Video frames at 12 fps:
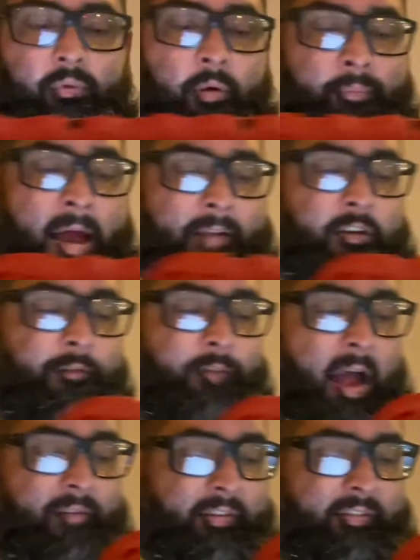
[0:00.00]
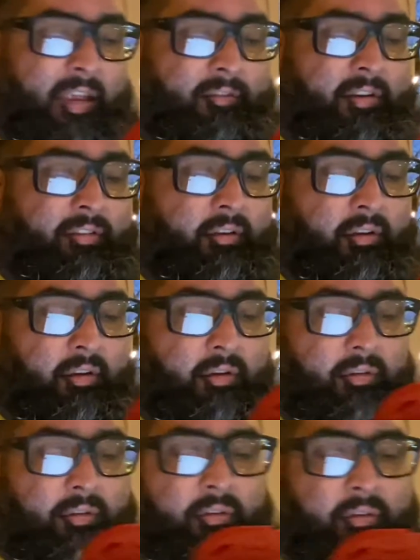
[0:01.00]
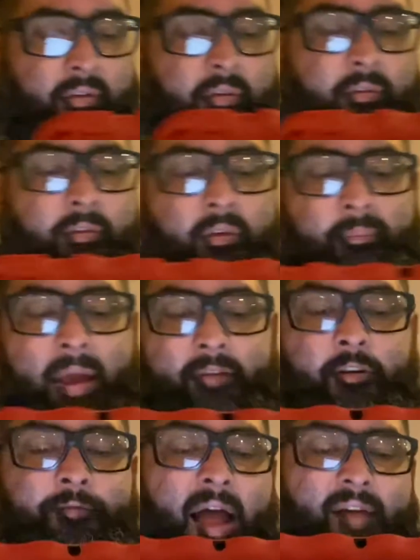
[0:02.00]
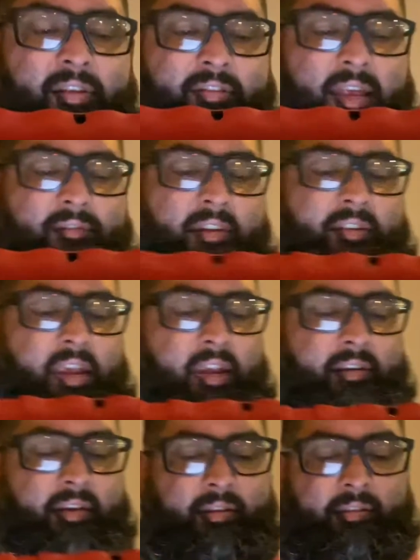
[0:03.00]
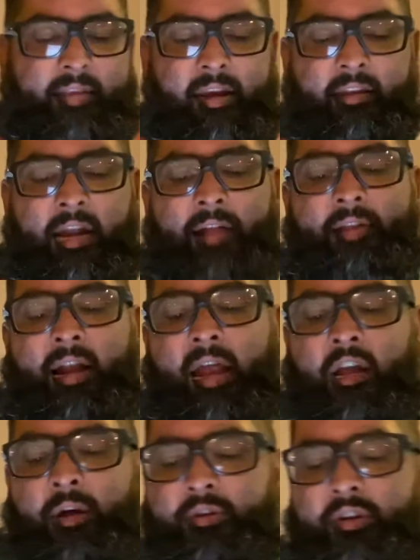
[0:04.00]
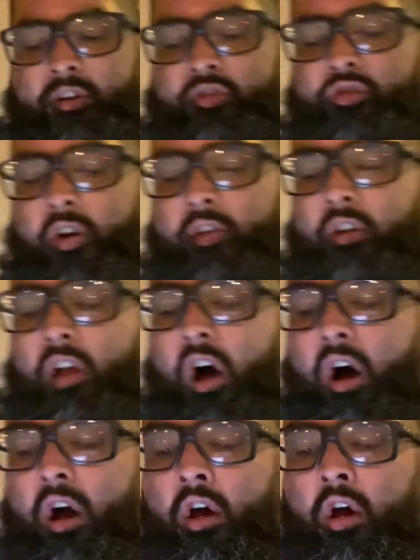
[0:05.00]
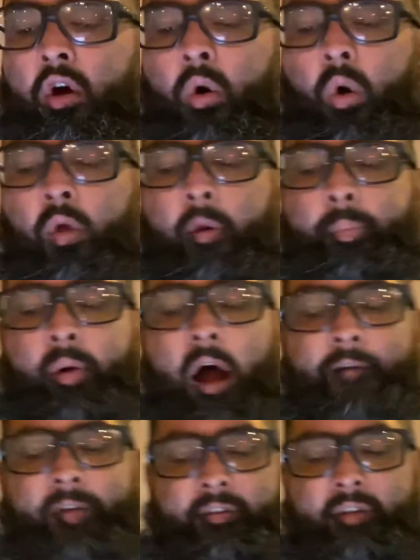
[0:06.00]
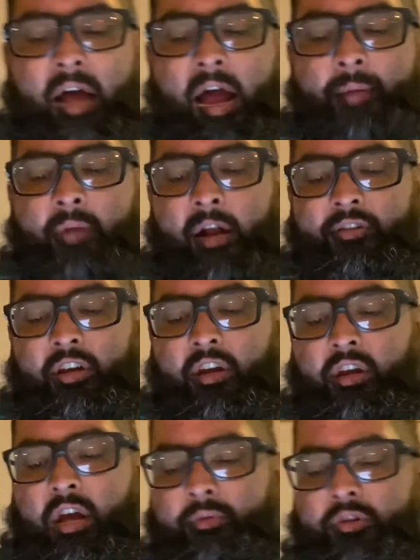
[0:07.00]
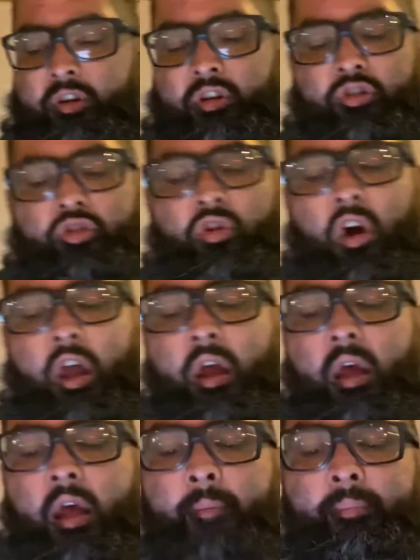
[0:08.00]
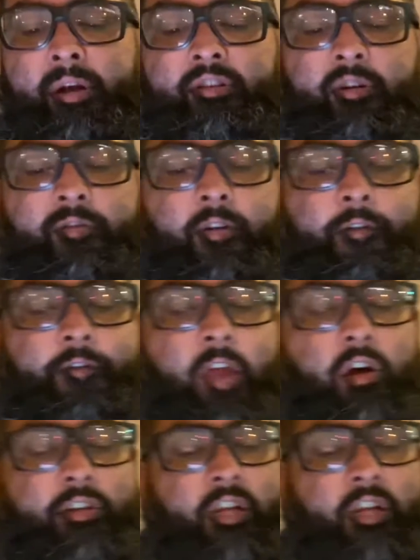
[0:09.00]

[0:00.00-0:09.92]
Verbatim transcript: Matthew 5 and 7 Matthew 5 and 17 says, Think not that I come to destroy the law or the prophets. I am not to come to destroy, but to fulfill.